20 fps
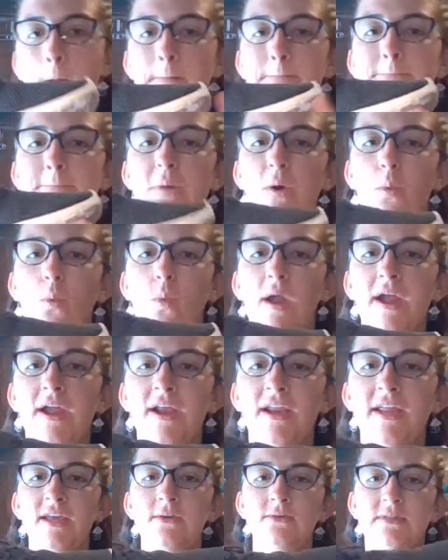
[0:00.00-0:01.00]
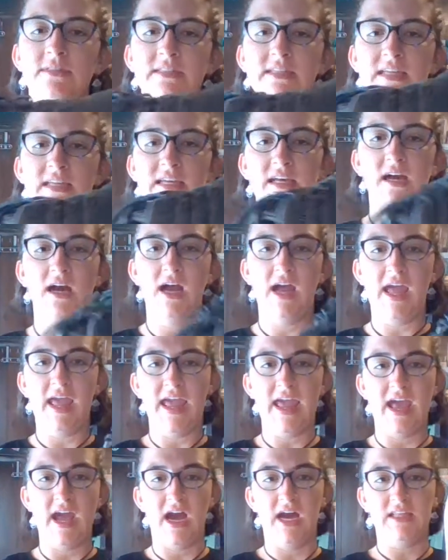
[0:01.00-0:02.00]
But where do see a
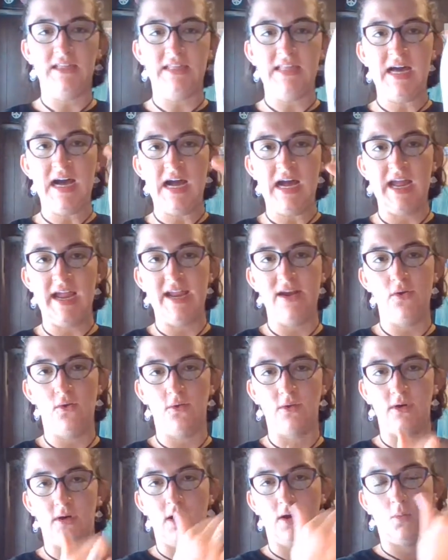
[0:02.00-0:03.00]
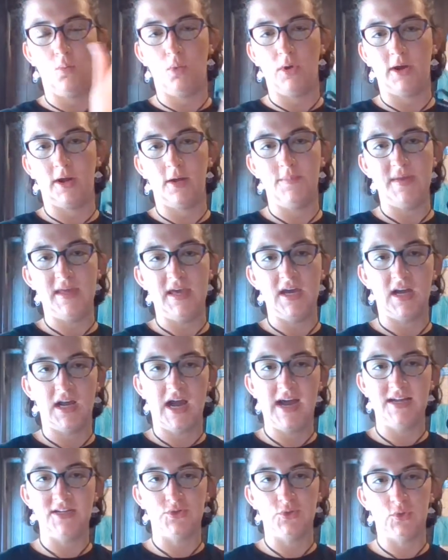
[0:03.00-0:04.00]
line, or where could be a
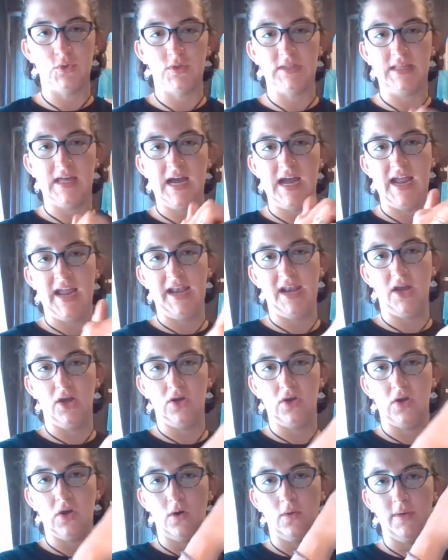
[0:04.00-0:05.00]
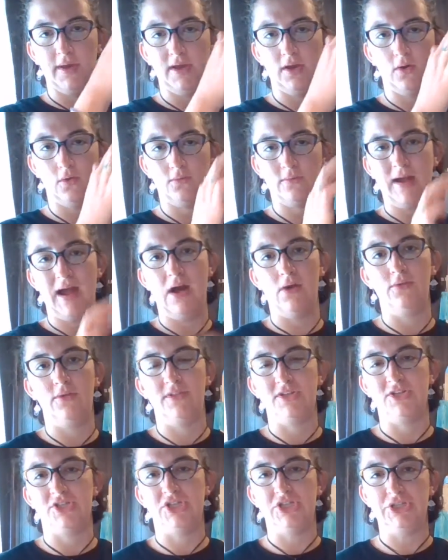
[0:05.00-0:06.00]
contour line going around the
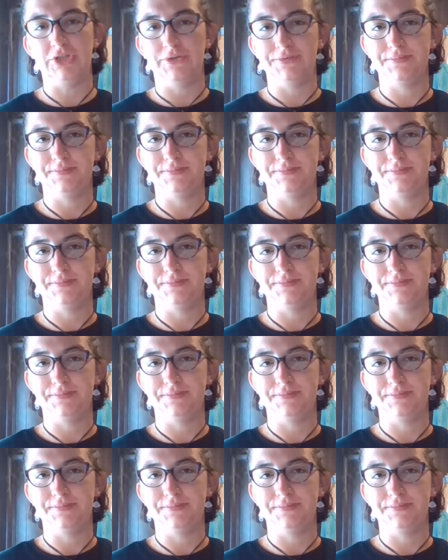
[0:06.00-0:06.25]
shoe?